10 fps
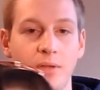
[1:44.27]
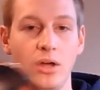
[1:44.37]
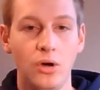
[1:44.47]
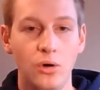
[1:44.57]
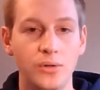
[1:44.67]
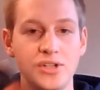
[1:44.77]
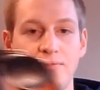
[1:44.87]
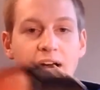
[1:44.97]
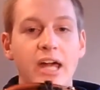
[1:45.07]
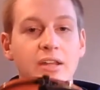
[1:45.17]
hold your
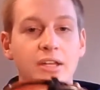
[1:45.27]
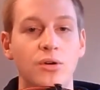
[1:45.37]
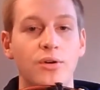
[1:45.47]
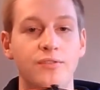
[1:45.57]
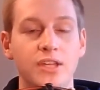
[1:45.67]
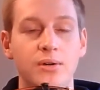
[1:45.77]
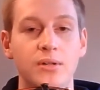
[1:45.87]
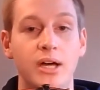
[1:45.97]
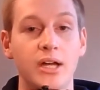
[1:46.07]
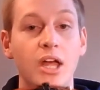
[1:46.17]
violin or viola